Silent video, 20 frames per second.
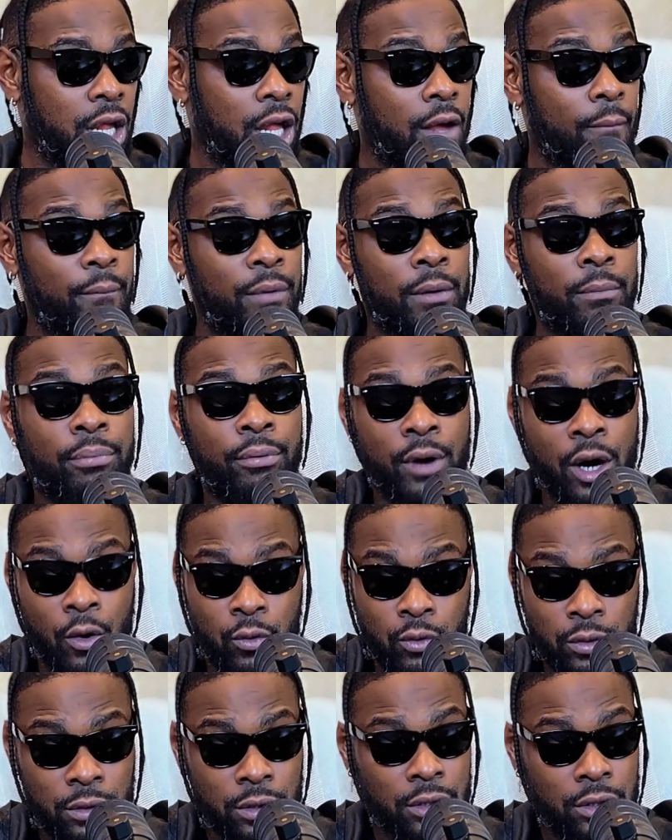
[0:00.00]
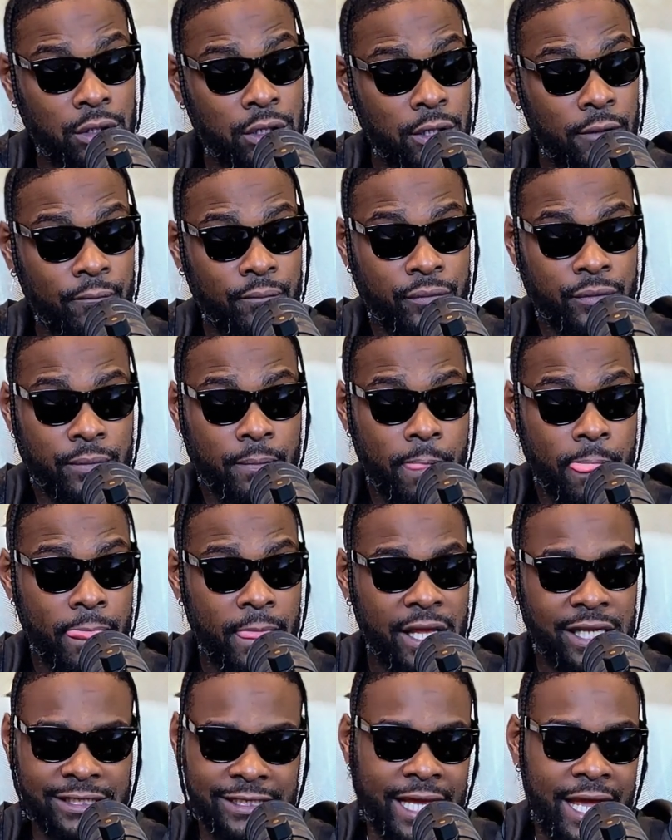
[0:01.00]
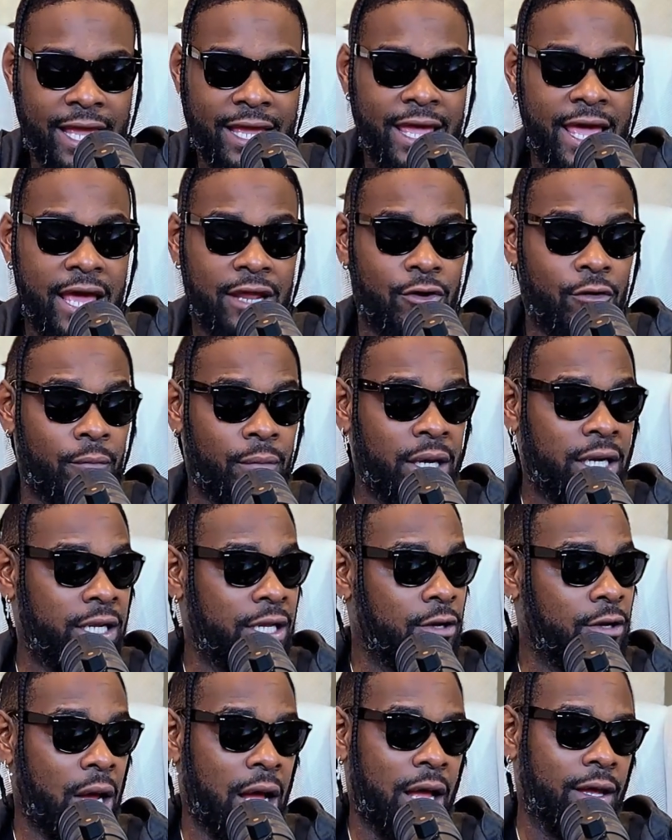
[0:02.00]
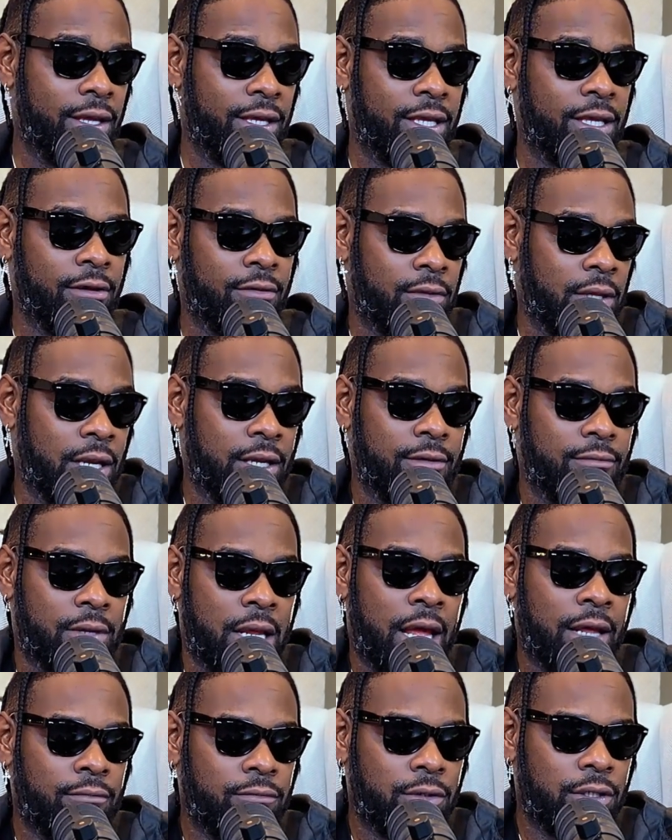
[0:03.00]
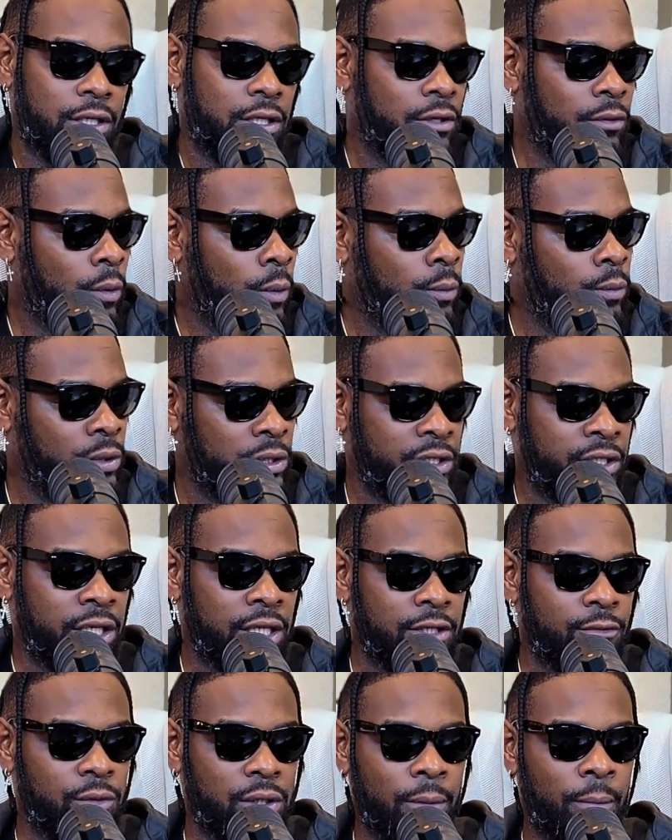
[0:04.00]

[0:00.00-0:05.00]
But bro, because I ain't had no money anyway, I wasn't dealing with it.